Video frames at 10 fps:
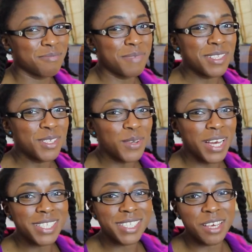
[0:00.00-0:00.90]
been so
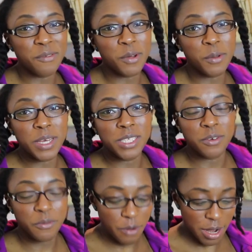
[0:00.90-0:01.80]
nice to give one away
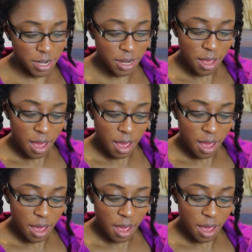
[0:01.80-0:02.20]
to a friend.